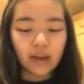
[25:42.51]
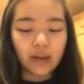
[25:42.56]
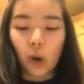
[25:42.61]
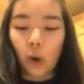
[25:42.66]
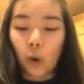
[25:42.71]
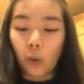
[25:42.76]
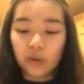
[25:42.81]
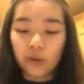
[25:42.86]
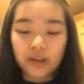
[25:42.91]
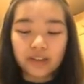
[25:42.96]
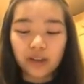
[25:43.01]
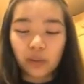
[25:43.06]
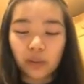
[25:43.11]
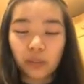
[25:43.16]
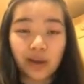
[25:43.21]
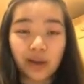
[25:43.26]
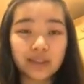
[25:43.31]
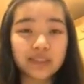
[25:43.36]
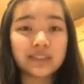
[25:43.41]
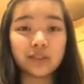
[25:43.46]
opening their
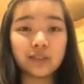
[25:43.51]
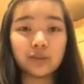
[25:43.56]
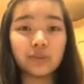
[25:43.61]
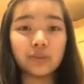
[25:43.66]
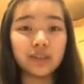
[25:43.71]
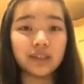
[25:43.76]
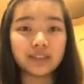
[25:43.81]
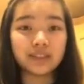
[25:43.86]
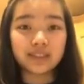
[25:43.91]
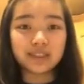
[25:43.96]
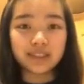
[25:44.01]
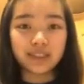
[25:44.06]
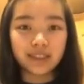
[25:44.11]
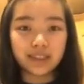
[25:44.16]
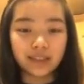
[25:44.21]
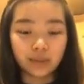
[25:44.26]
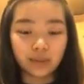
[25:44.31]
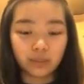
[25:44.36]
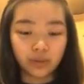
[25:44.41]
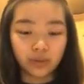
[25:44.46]
mouth so big just to
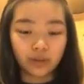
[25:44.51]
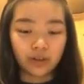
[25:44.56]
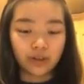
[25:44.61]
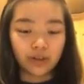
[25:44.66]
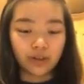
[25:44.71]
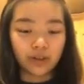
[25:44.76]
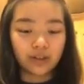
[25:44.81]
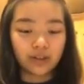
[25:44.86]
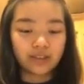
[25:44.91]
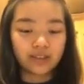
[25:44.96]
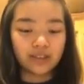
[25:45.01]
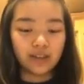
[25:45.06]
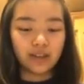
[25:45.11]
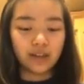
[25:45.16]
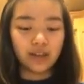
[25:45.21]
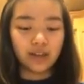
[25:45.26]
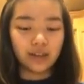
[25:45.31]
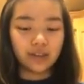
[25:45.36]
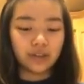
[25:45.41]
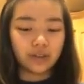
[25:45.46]
eat the burger.
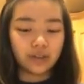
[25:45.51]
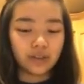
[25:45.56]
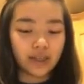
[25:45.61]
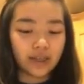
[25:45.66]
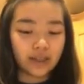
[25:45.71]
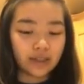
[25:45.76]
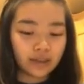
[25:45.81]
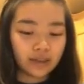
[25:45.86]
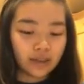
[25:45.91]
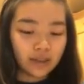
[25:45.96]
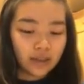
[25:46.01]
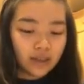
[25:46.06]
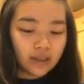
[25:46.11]
You can